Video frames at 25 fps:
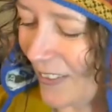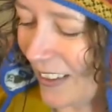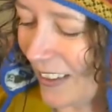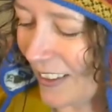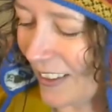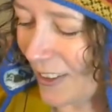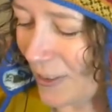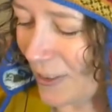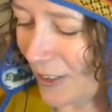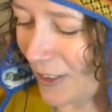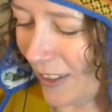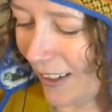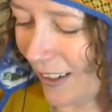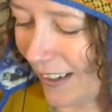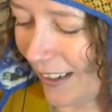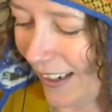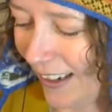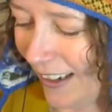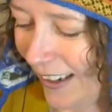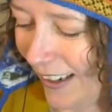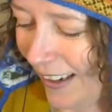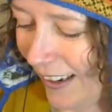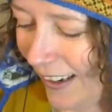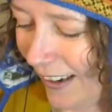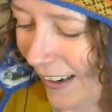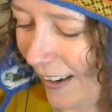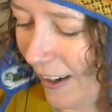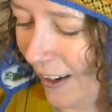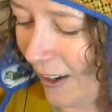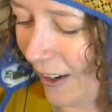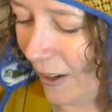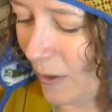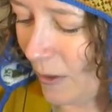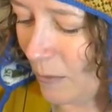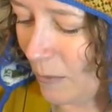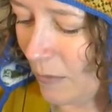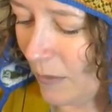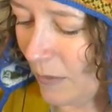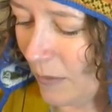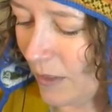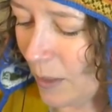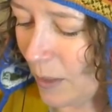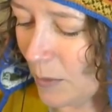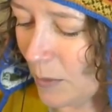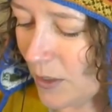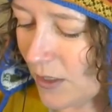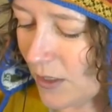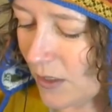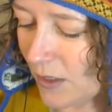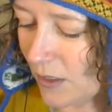my little dog.
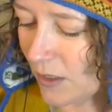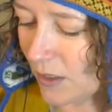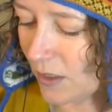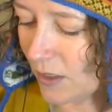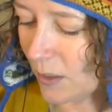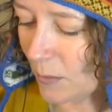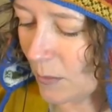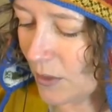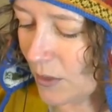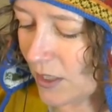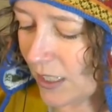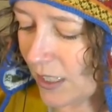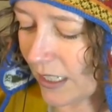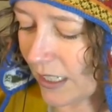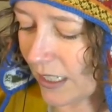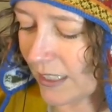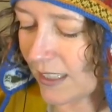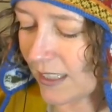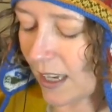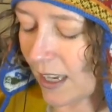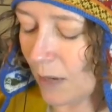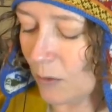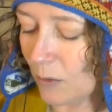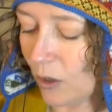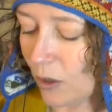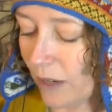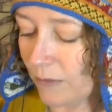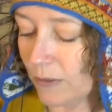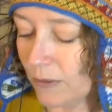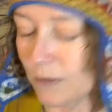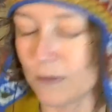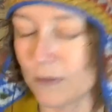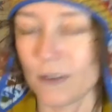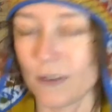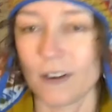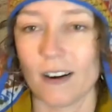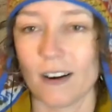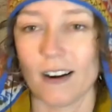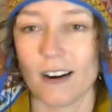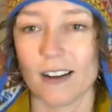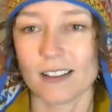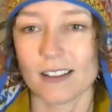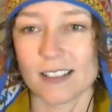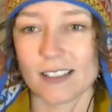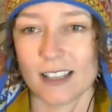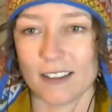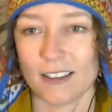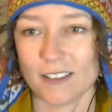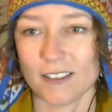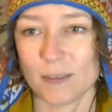Number 6, I'm grateful for
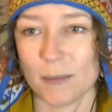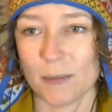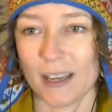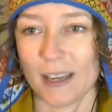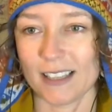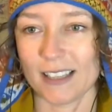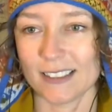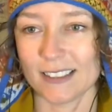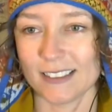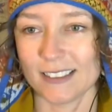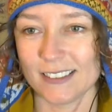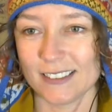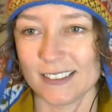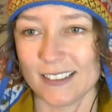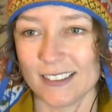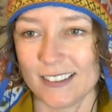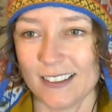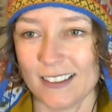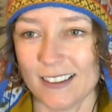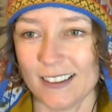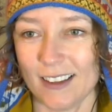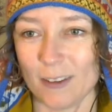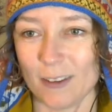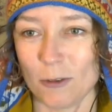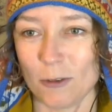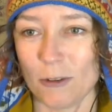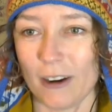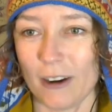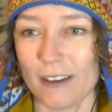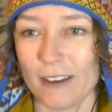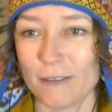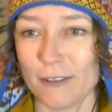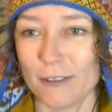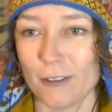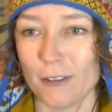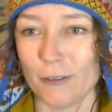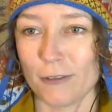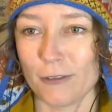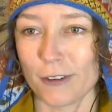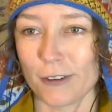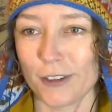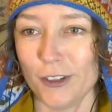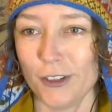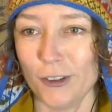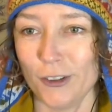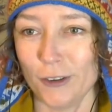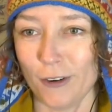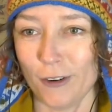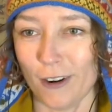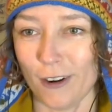unsafe space. I'm grateful for
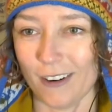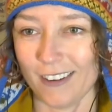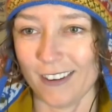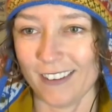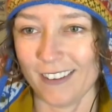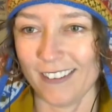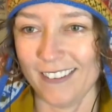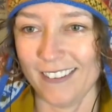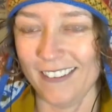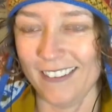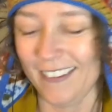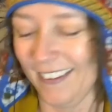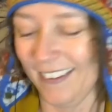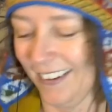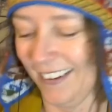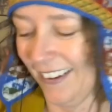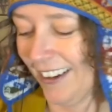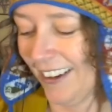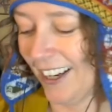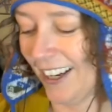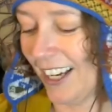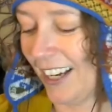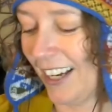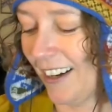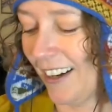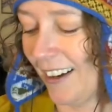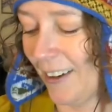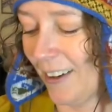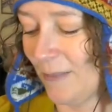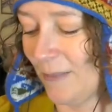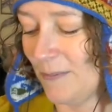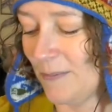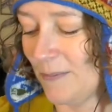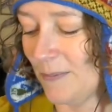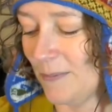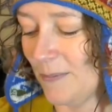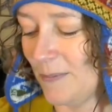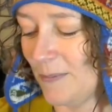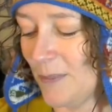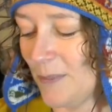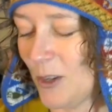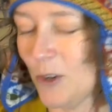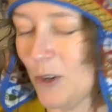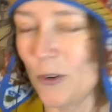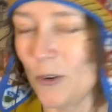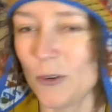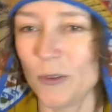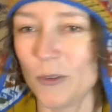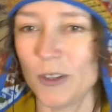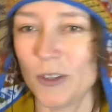you, Carter.
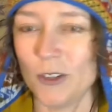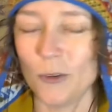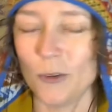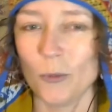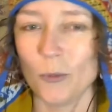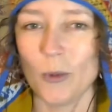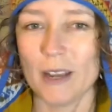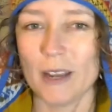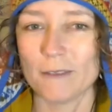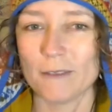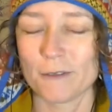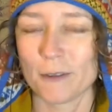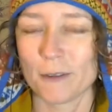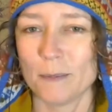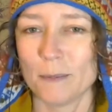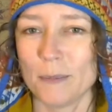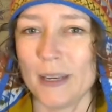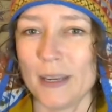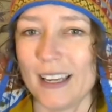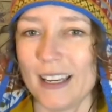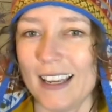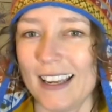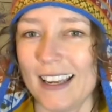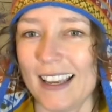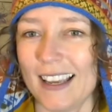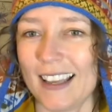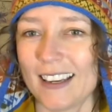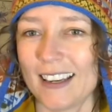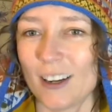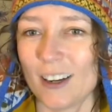who you went from being an